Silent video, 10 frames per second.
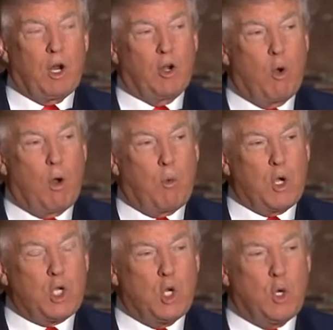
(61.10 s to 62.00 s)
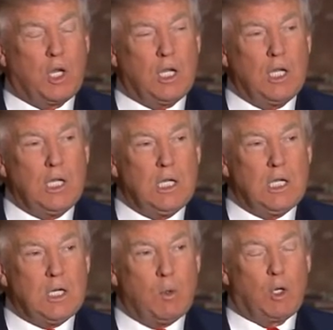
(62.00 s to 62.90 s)
We don't know what we're doing.
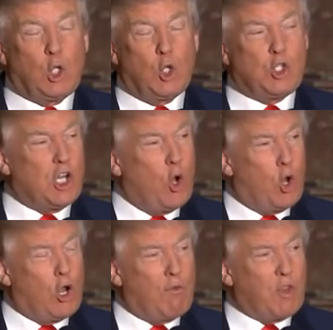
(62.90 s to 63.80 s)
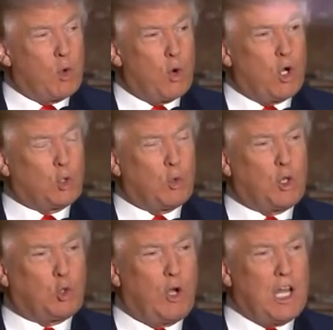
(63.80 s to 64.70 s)
We're losing all over the world
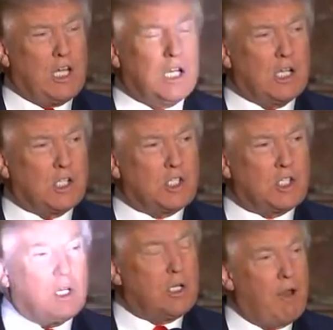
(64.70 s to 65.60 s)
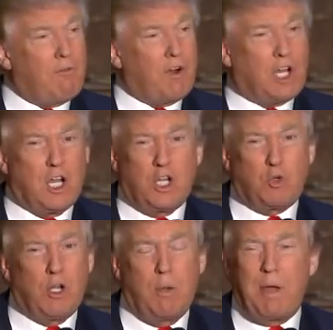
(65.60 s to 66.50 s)
with trade deals. Every
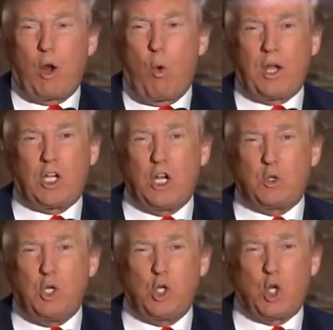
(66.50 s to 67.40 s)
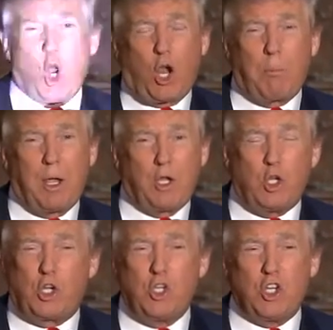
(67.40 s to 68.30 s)
country, no matter what country you talk
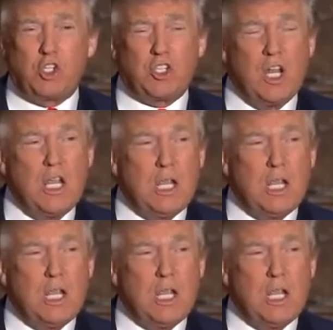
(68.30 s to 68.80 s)
about, you can just